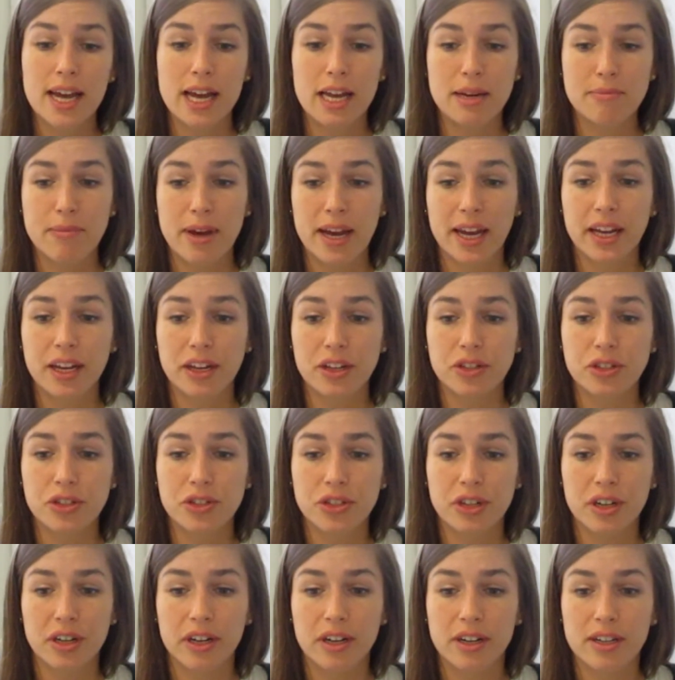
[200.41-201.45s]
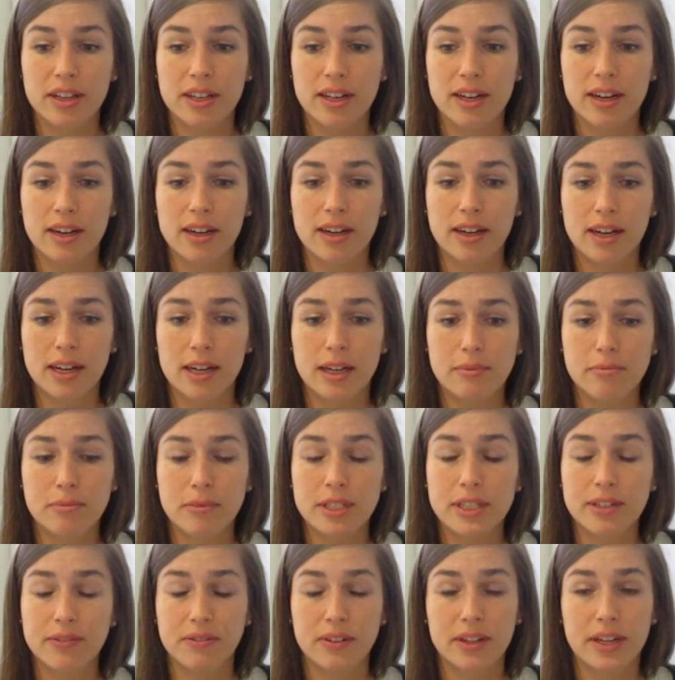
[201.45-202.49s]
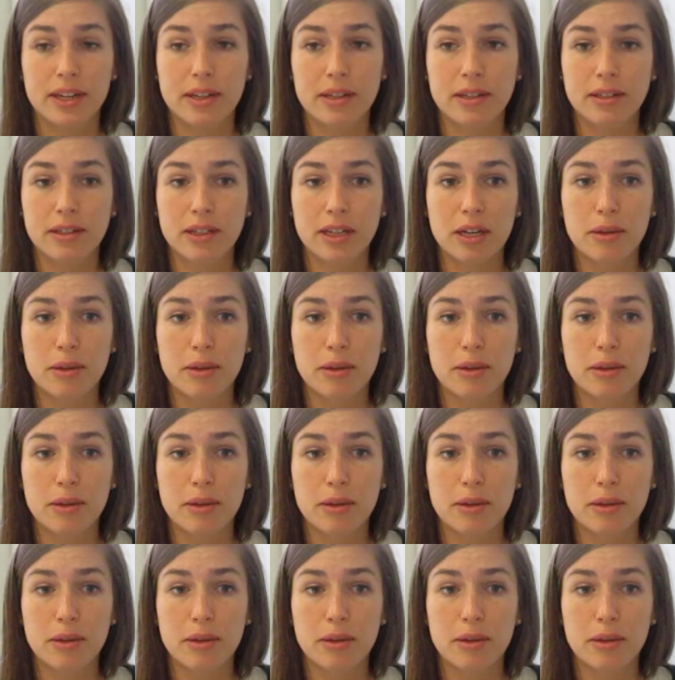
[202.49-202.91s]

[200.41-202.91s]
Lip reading: and making sure that different